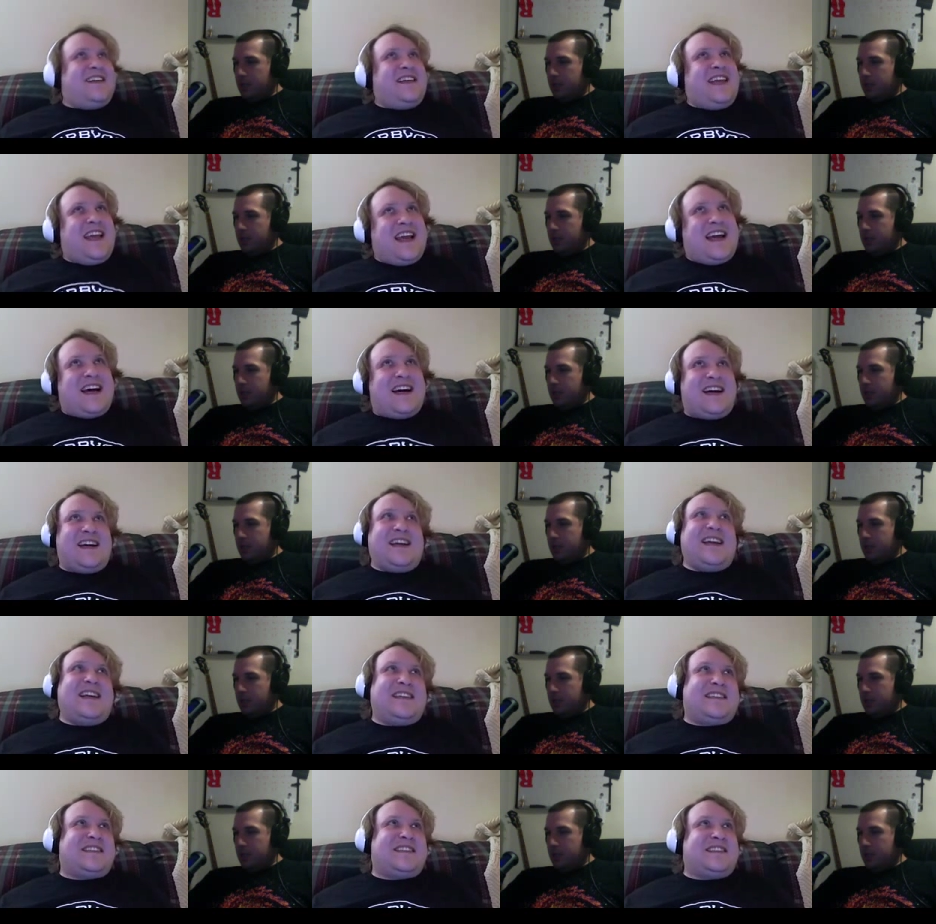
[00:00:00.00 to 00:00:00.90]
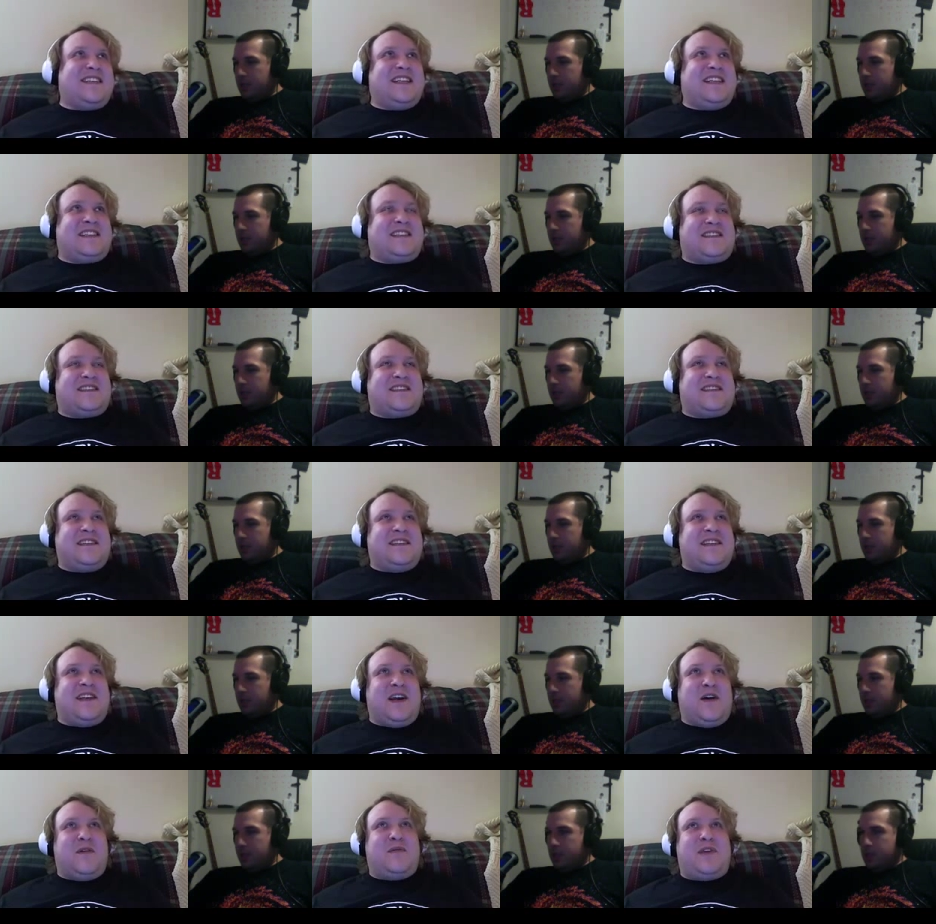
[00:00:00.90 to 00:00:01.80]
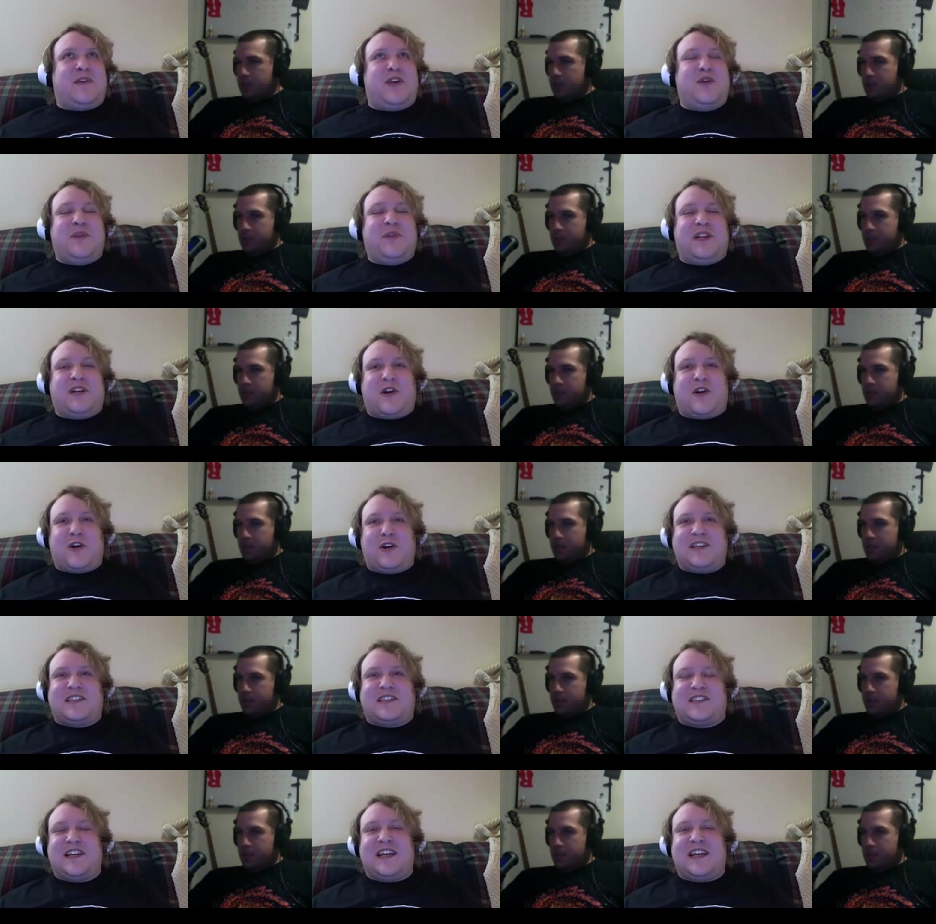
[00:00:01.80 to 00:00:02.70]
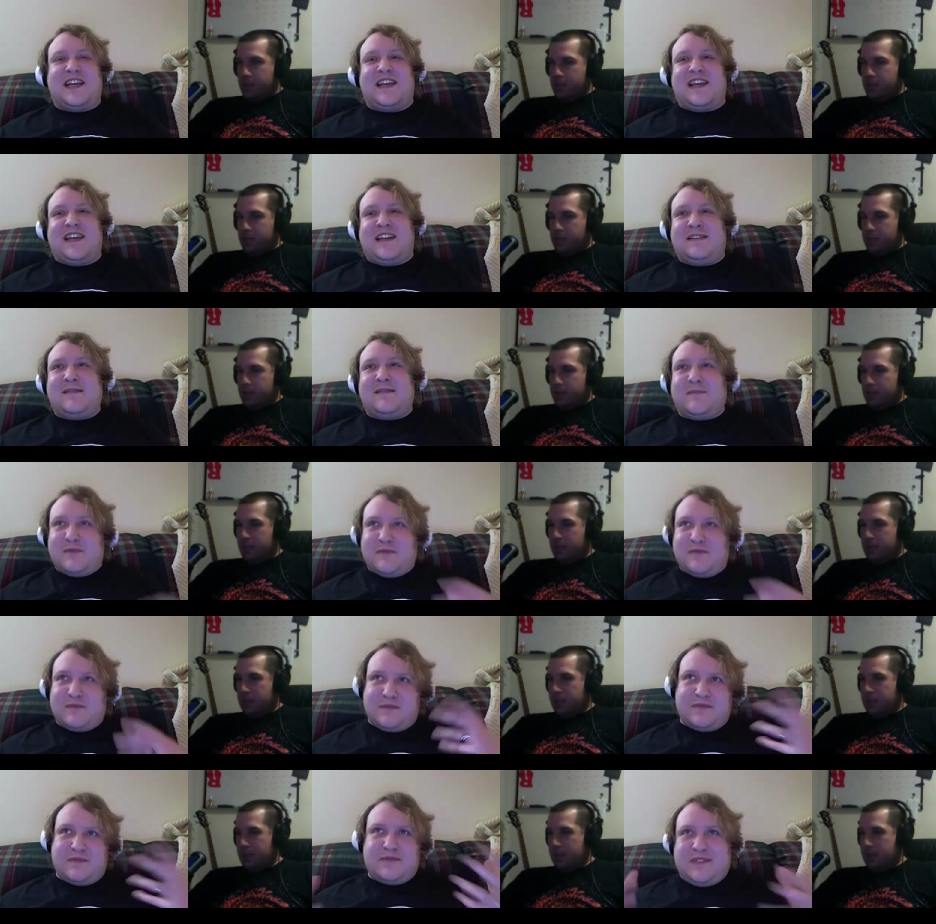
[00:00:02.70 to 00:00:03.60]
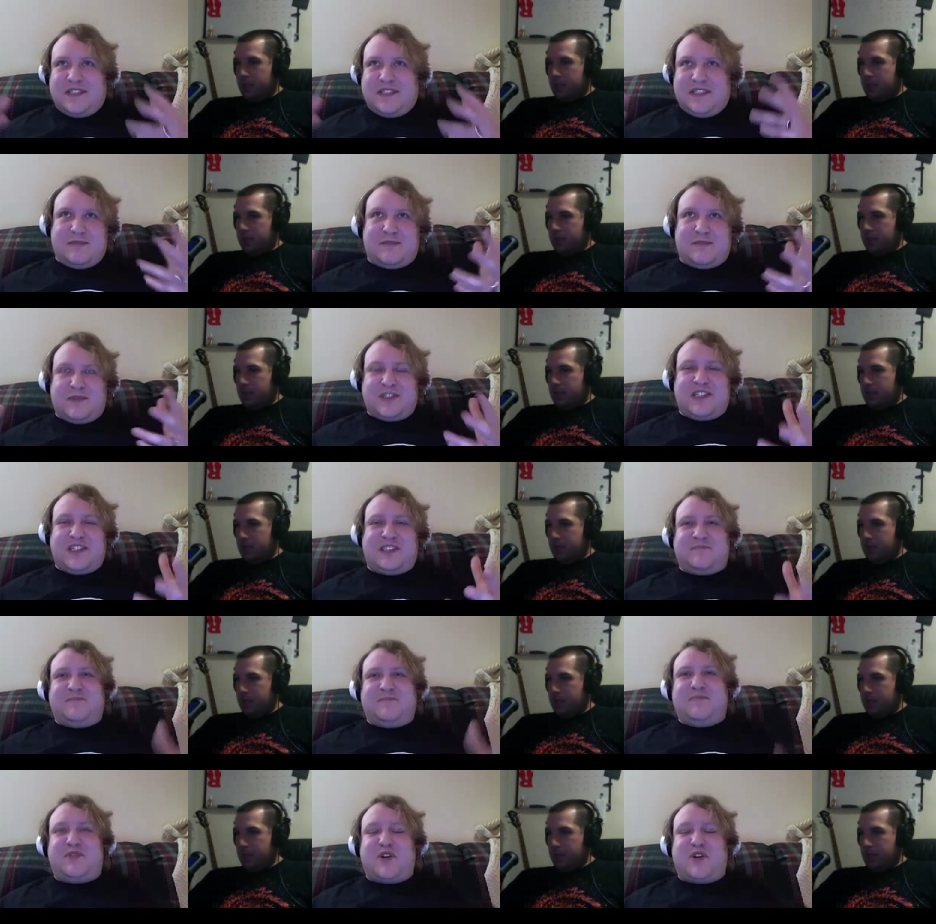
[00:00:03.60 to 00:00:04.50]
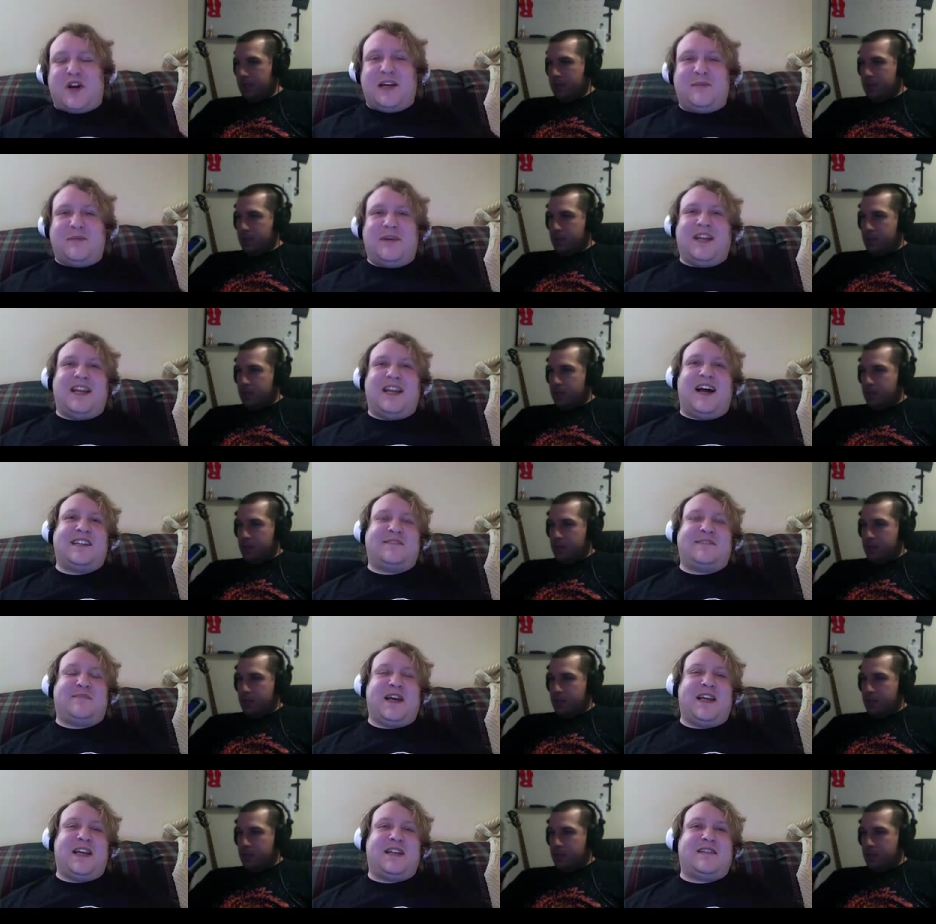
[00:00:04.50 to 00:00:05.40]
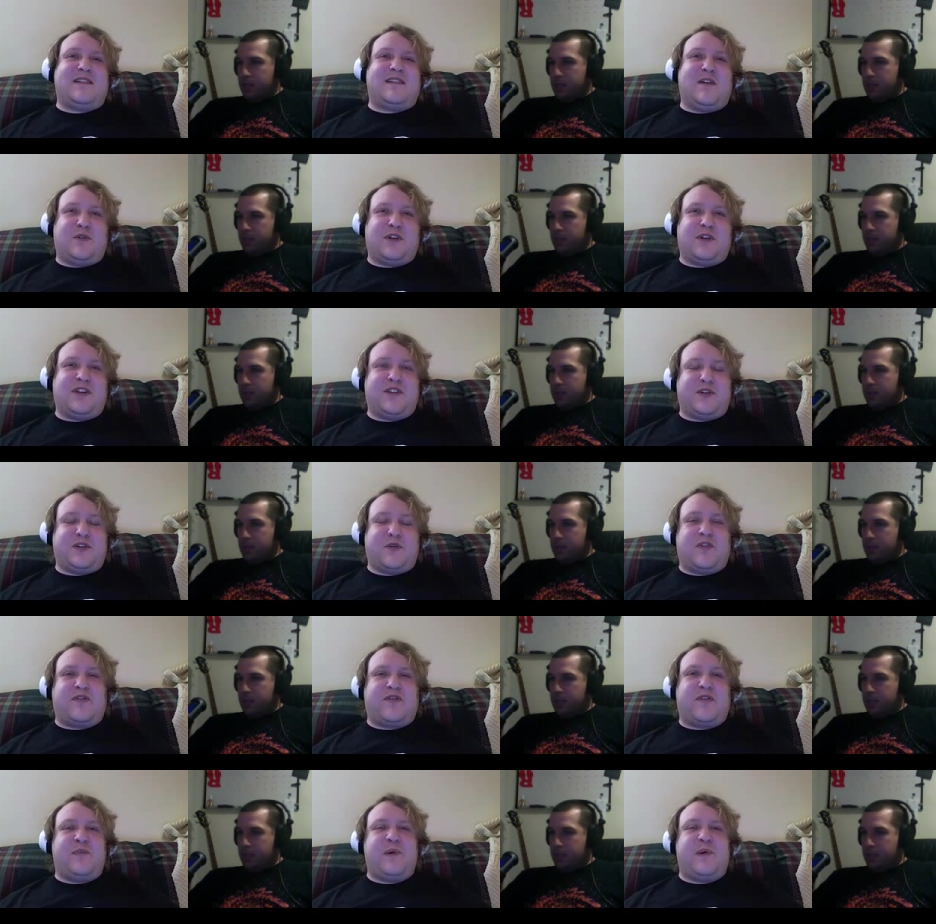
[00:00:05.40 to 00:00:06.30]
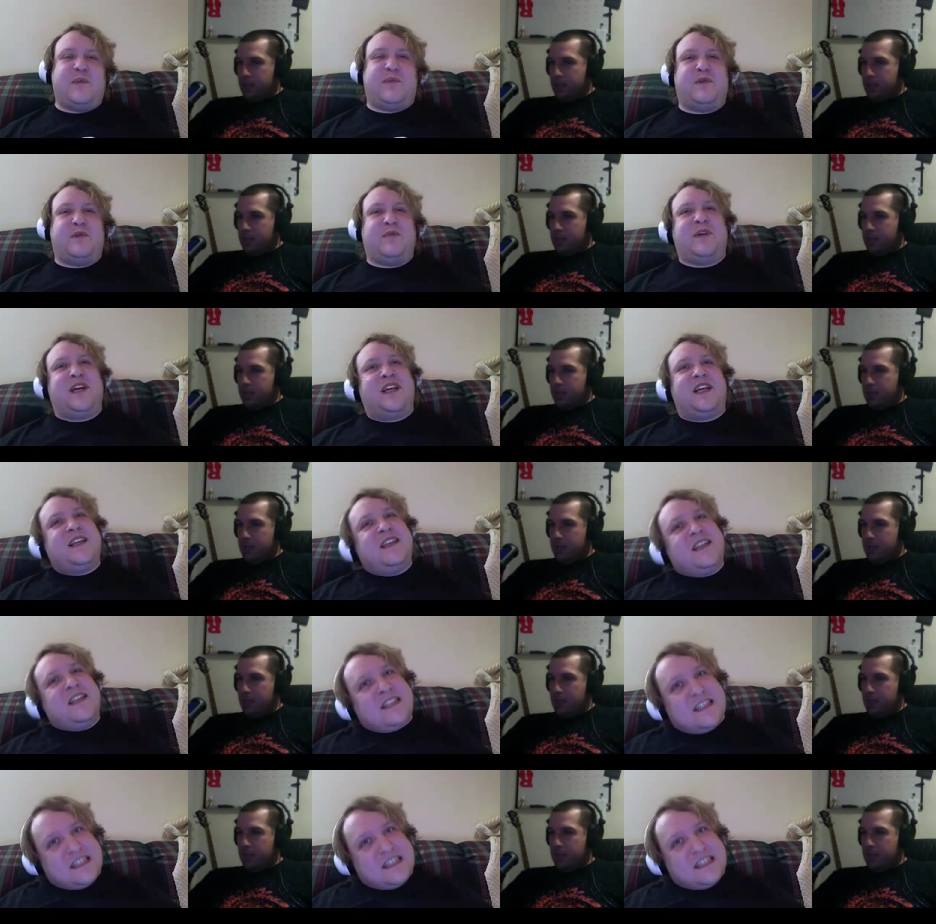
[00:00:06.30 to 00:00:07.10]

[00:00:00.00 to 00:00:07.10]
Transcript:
Speaker 1: yeah, it's it's you know human courtesy, and we're just trying to be nice by holding the door for people. But